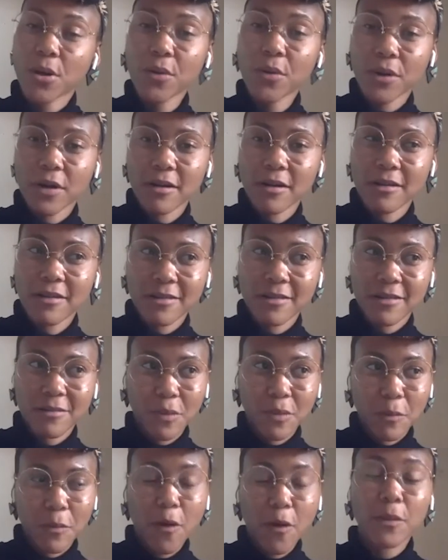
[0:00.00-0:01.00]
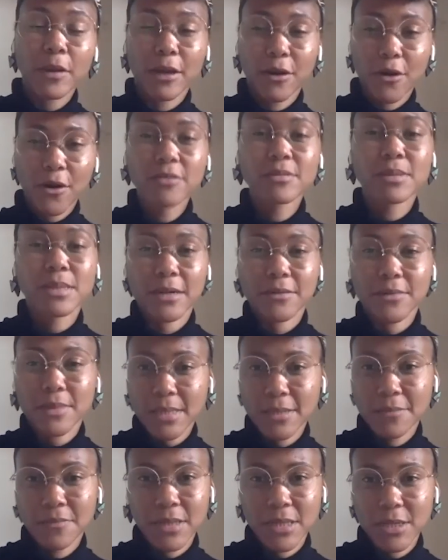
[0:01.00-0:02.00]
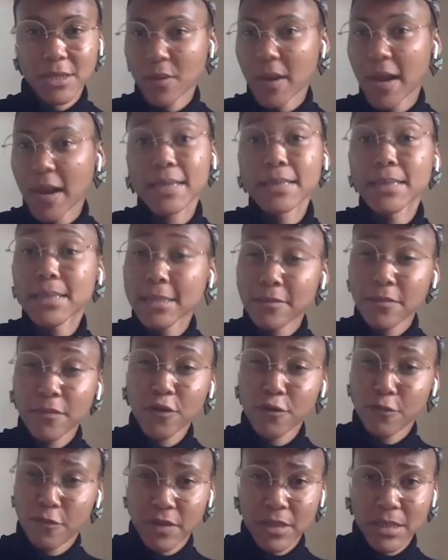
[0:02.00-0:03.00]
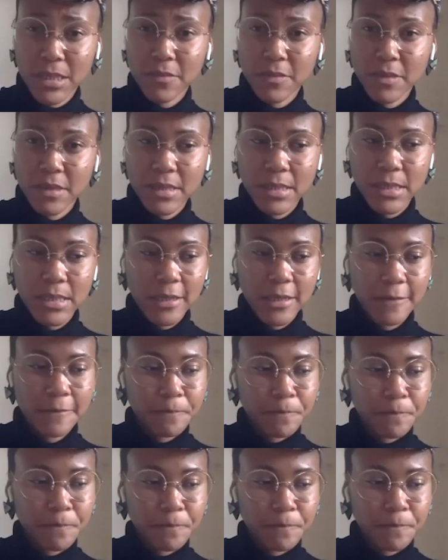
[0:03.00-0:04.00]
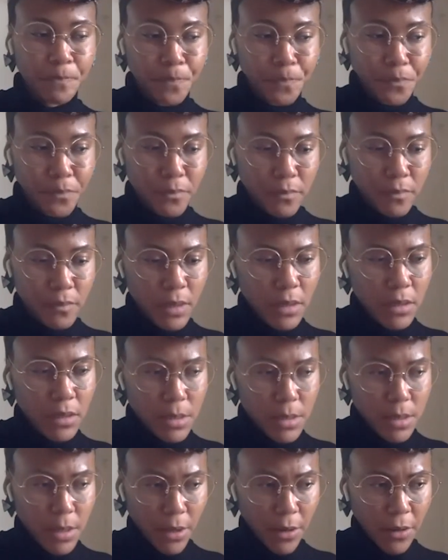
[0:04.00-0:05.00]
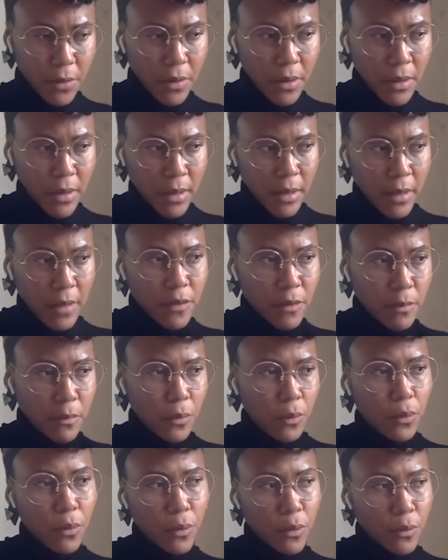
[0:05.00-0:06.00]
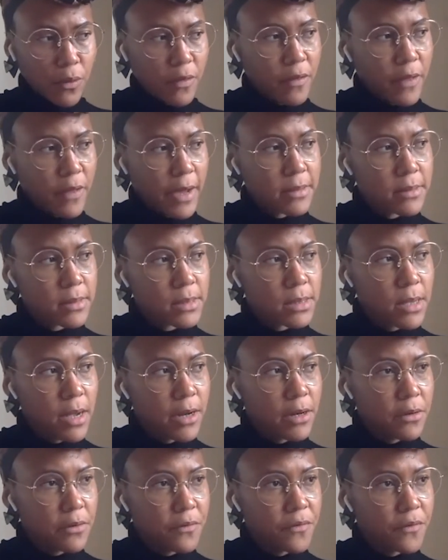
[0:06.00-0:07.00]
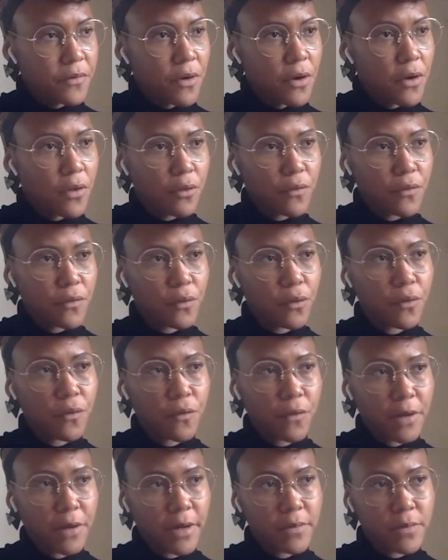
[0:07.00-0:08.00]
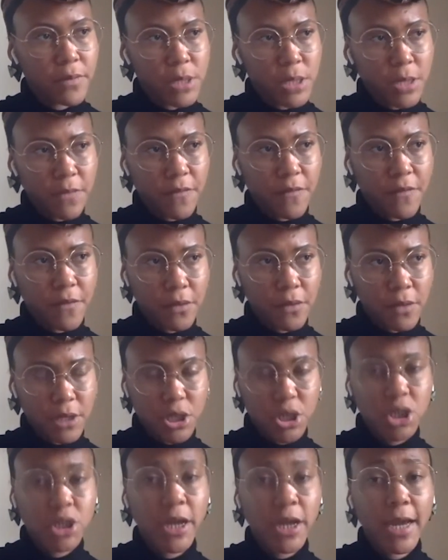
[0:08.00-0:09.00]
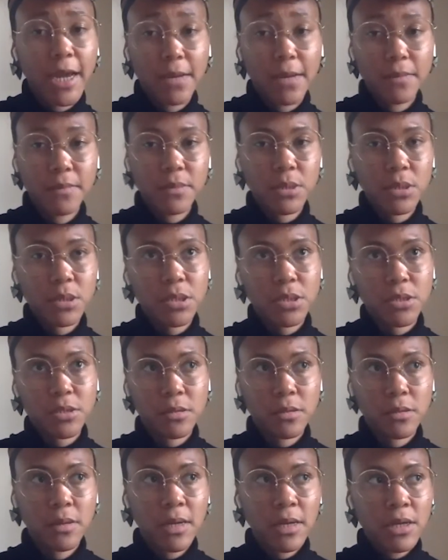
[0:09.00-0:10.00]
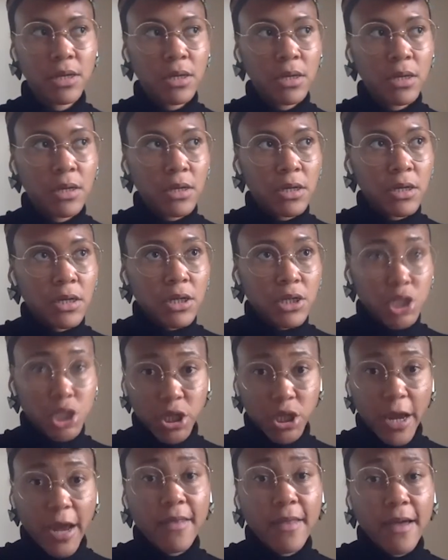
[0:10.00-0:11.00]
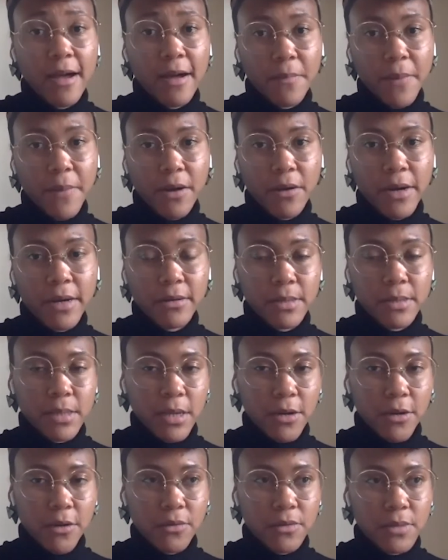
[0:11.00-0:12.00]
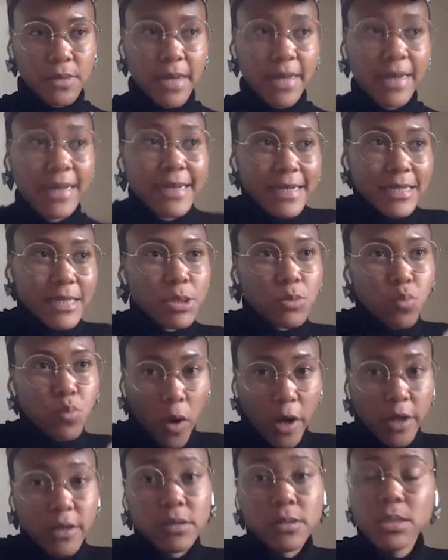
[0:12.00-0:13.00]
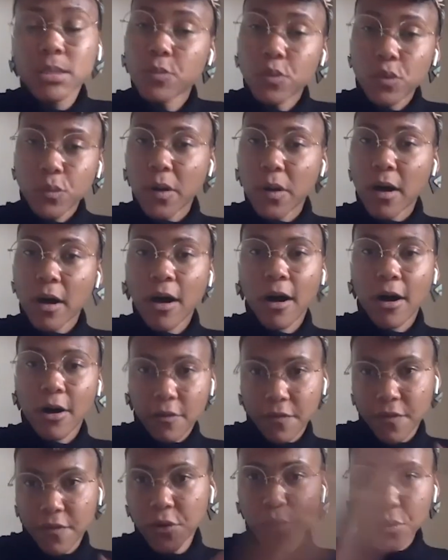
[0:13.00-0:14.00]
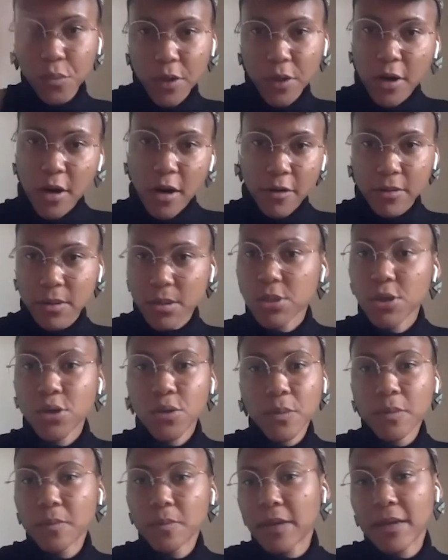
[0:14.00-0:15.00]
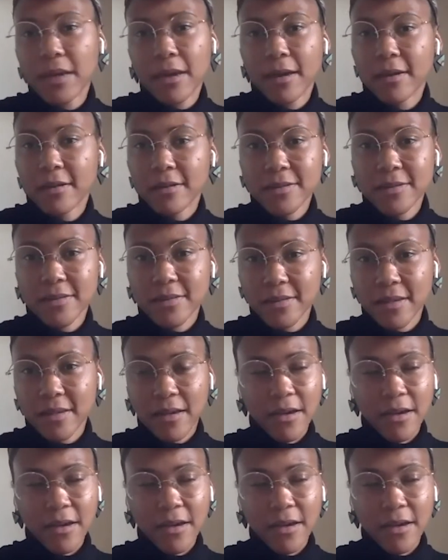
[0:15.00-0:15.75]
told us, they're probably in contact with somebody who has some form of disability. So the more that's kind of on the forefront, and we don't feel ashamed to share that about ourselves, and it is one small part of who we are as human beings,